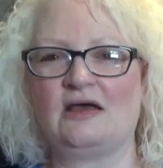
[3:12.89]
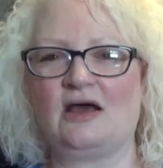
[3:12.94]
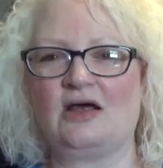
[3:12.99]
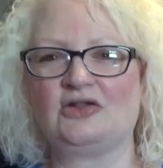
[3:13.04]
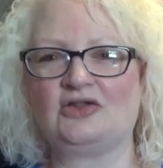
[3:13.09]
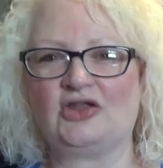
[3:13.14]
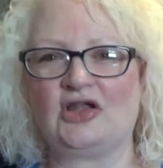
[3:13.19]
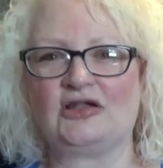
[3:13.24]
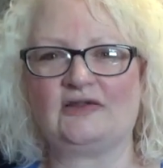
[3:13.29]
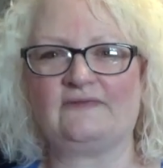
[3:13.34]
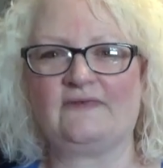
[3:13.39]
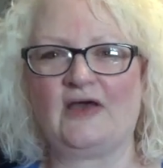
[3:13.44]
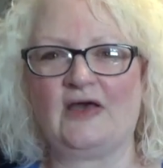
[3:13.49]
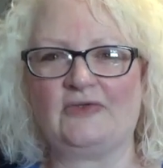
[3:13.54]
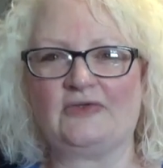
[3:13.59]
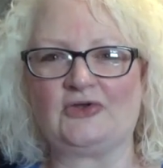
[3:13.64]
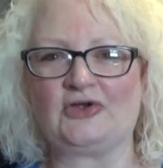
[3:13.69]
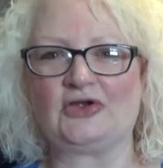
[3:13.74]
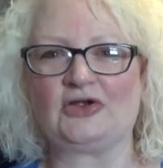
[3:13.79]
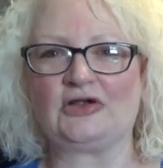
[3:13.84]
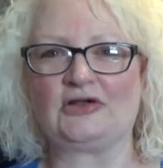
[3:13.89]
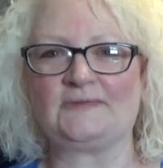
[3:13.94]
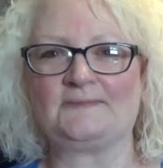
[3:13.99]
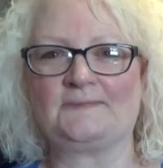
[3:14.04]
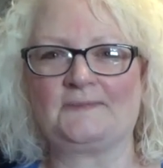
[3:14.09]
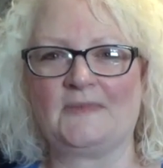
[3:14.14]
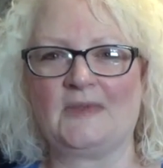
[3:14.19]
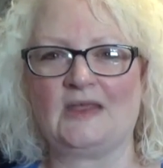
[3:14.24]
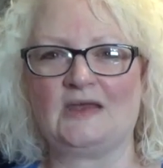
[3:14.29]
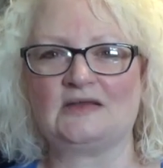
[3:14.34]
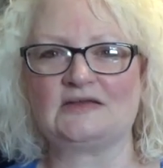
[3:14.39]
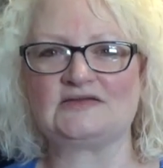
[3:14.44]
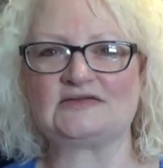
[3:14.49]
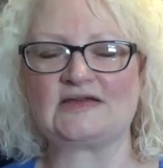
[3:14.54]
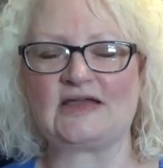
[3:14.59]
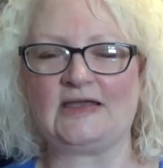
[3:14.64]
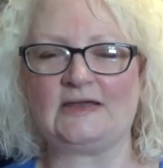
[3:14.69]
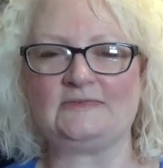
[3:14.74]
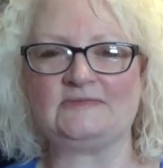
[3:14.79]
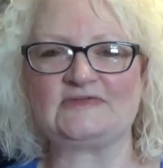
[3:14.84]
a lot of other
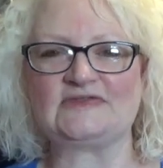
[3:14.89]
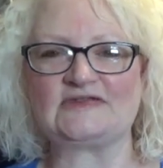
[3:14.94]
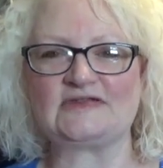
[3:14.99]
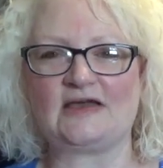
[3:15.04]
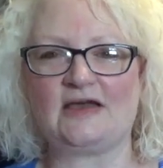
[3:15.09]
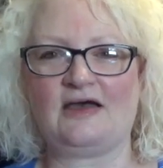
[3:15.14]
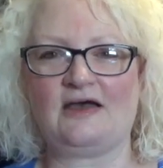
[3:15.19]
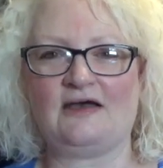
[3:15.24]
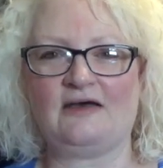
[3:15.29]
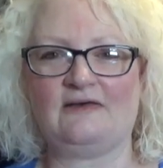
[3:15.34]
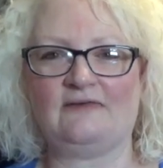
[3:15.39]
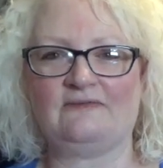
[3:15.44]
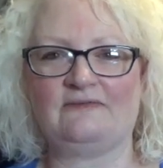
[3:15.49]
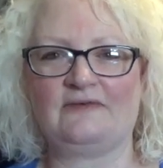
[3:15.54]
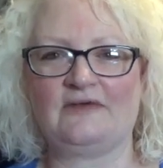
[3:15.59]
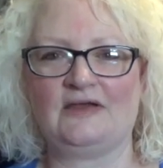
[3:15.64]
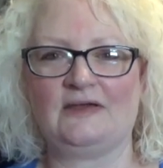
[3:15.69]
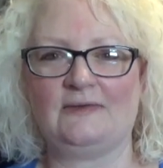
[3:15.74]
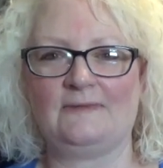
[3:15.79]
types of